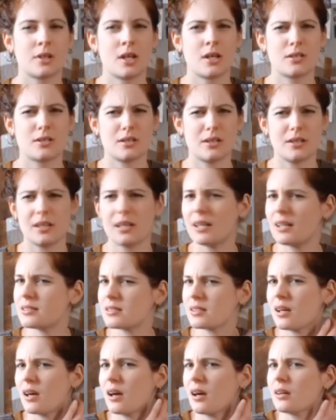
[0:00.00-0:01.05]
2 years
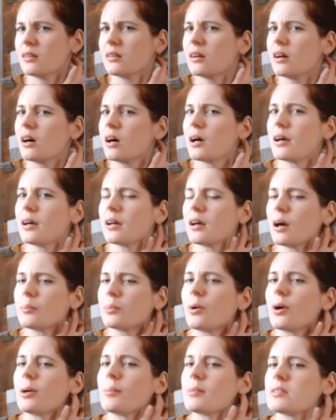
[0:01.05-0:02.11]
ago, I
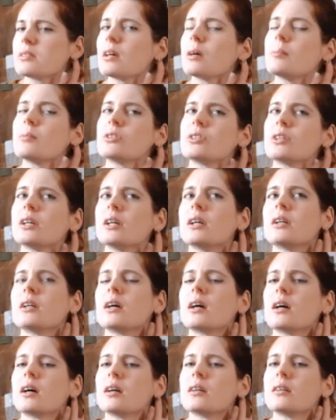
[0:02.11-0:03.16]
upgraded my sewing machine,
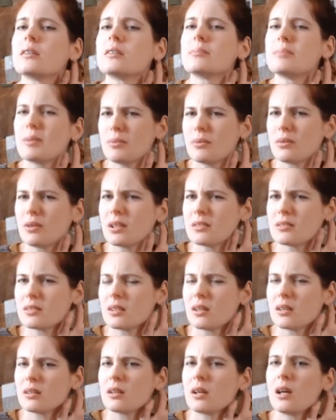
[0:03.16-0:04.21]
and maybe 3 years ago,
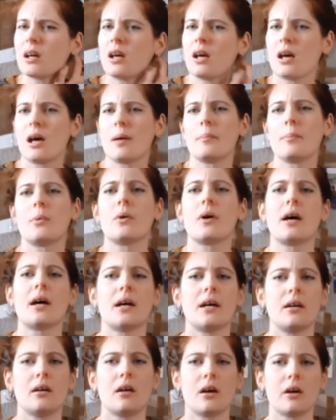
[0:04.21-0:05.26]
and bought
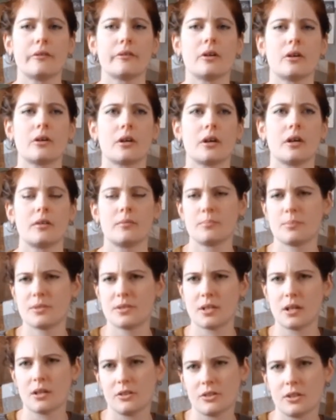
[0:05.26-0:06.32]
a overlocker
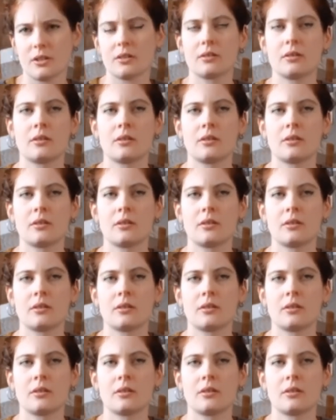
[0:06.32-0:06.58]
serger.